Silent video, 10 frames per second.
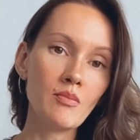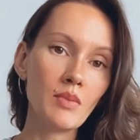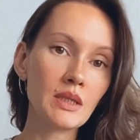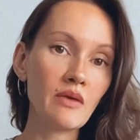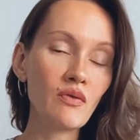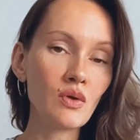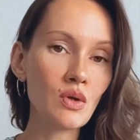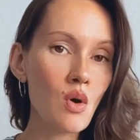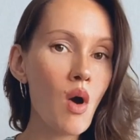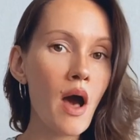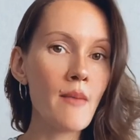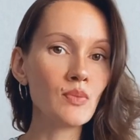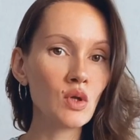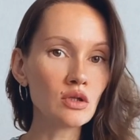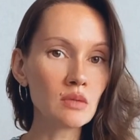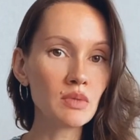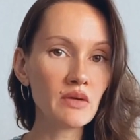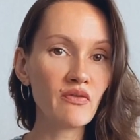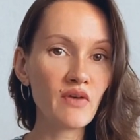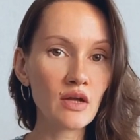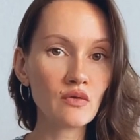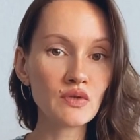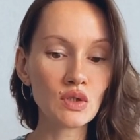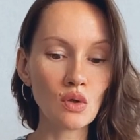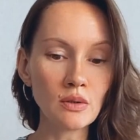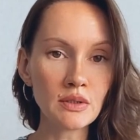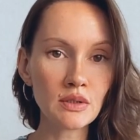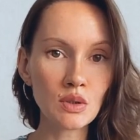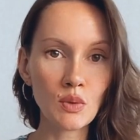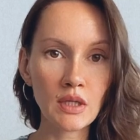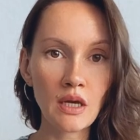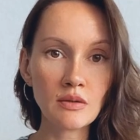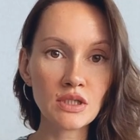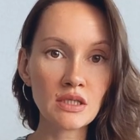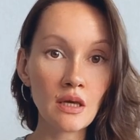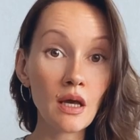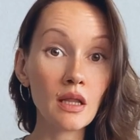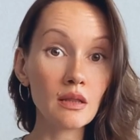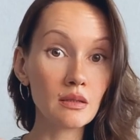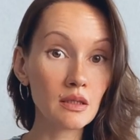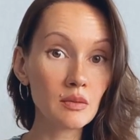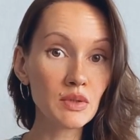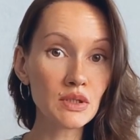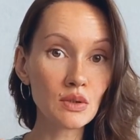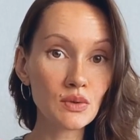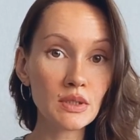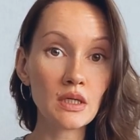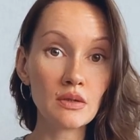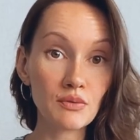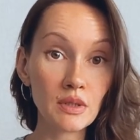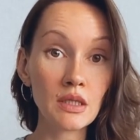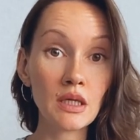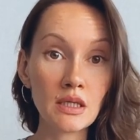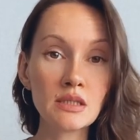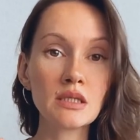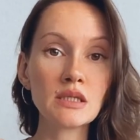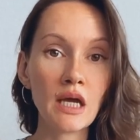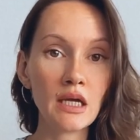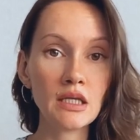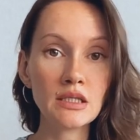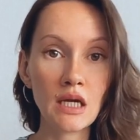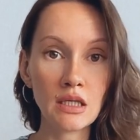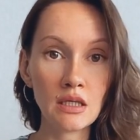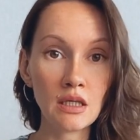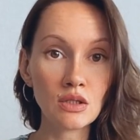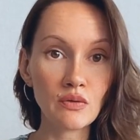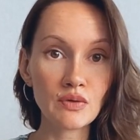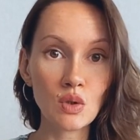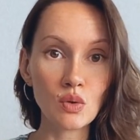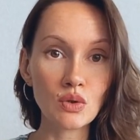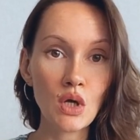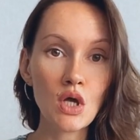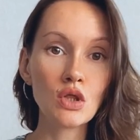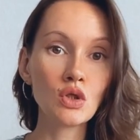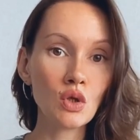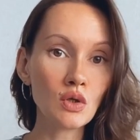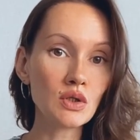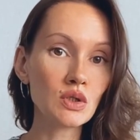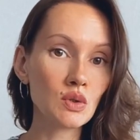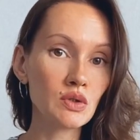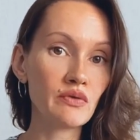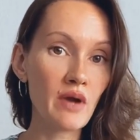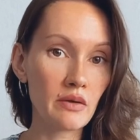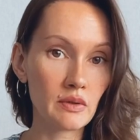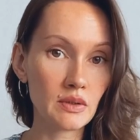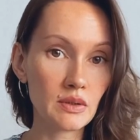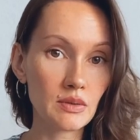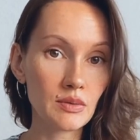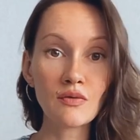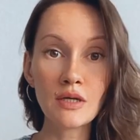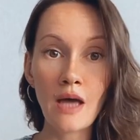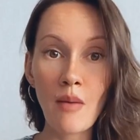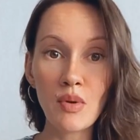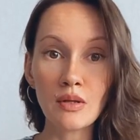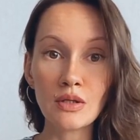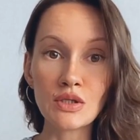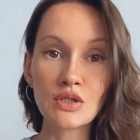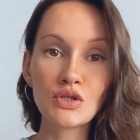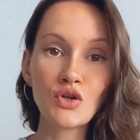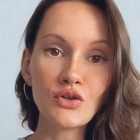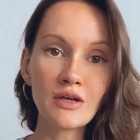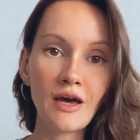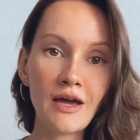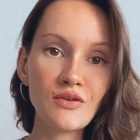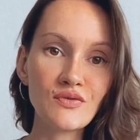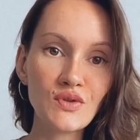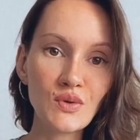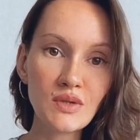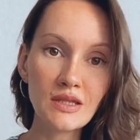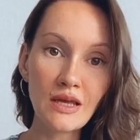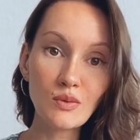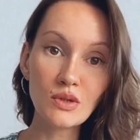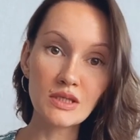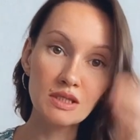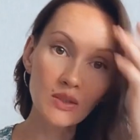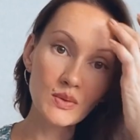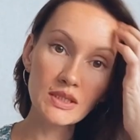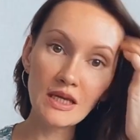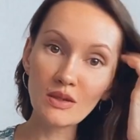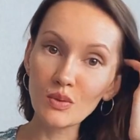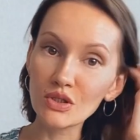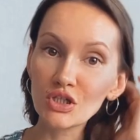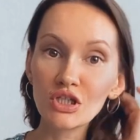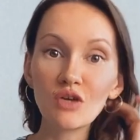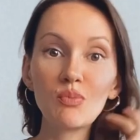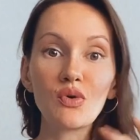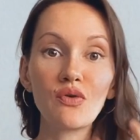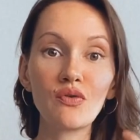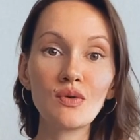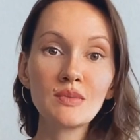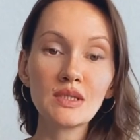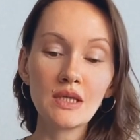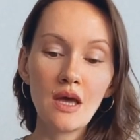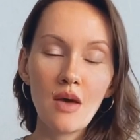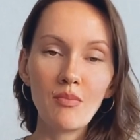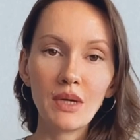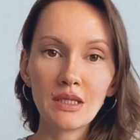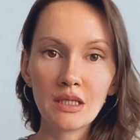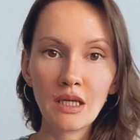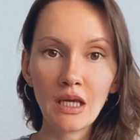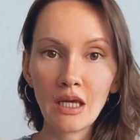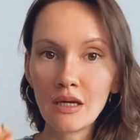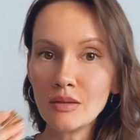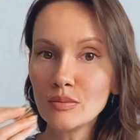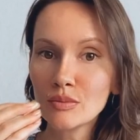But if you know, I'm not a big fan of salts, so when I say a little bit salty, it really is a tiny hint of salt, not a salty fragrance. Green apple is not a kind of note that I would associate with chic perfumes, but in here,